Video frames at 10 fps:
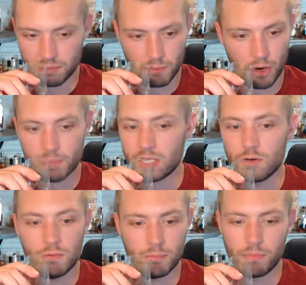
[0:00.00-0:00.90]

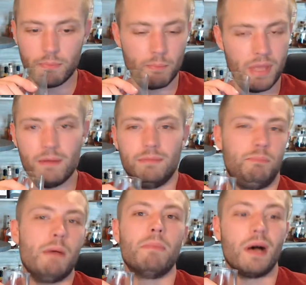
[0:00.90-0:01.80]
barbecue
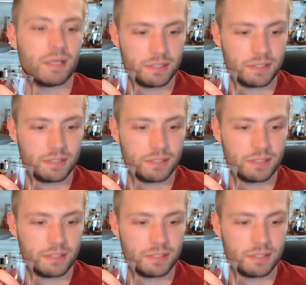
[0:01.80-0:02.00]
pit boss.